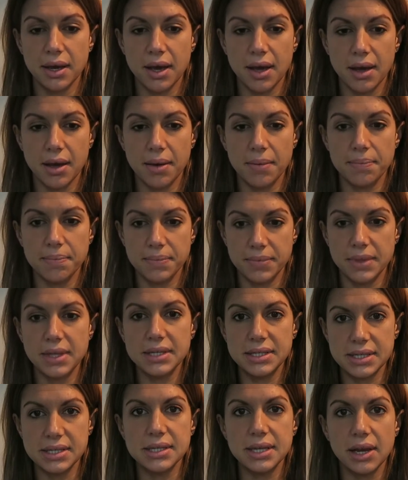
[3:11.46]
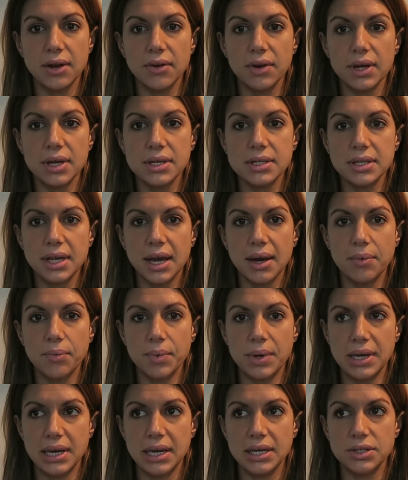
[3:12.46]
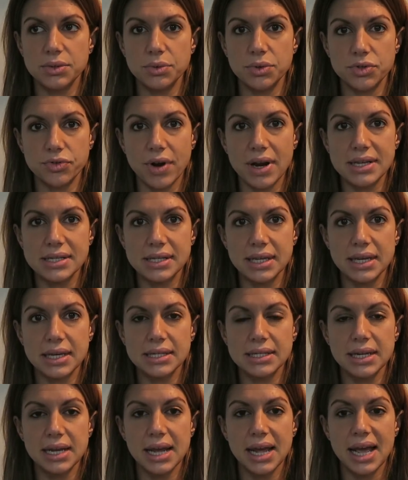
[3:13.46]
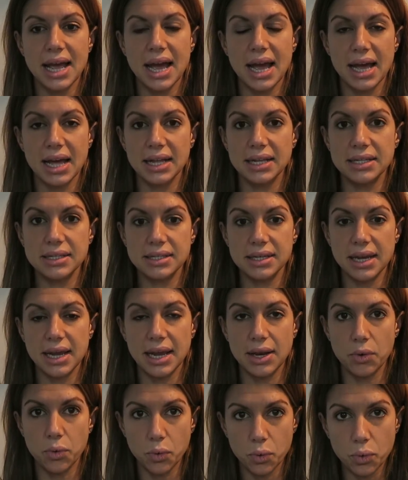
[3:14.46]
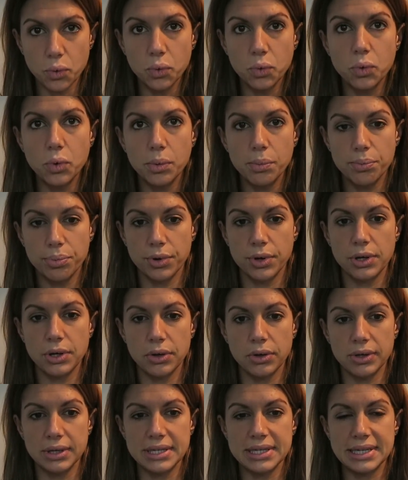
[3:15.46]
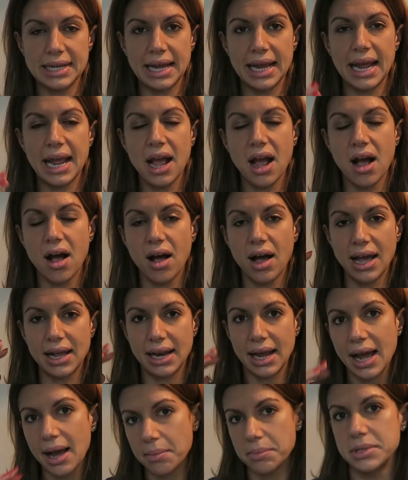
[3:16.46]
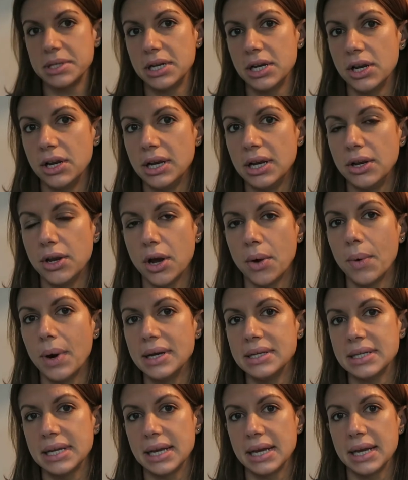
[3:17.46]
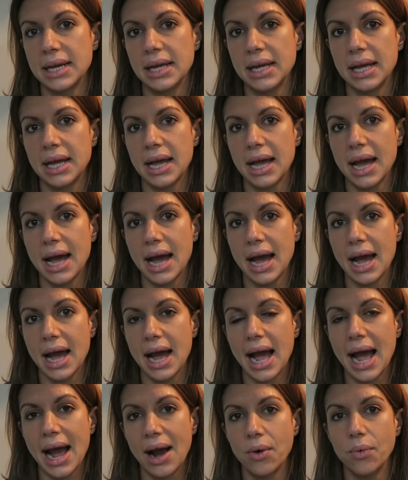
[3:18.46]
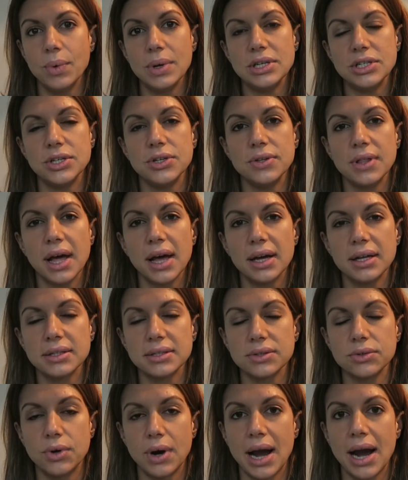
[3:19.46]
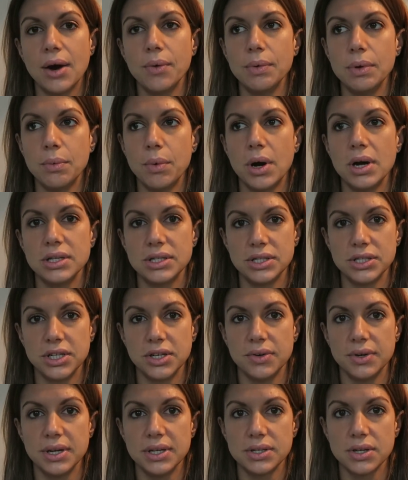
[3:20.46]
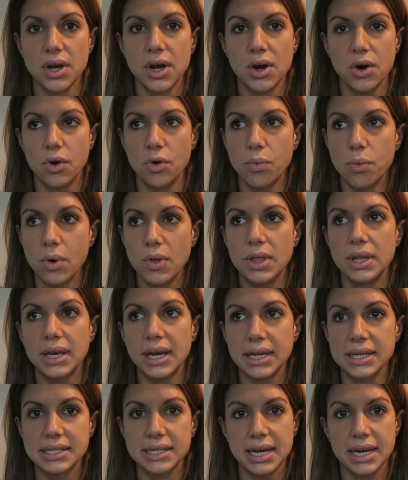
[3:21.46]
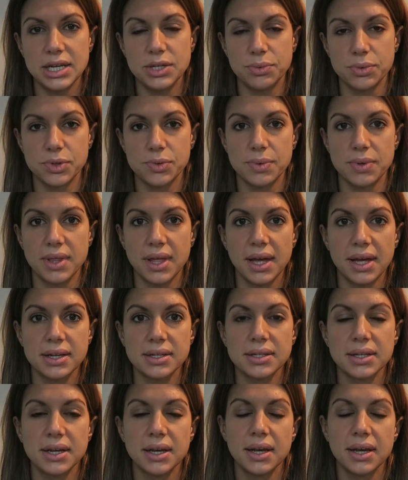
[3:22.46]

um, this is serious, and we need to address it. And in all brutal honesty, I had absolutely no idea how we do that, or how we were to do it, or what the next stage was with that.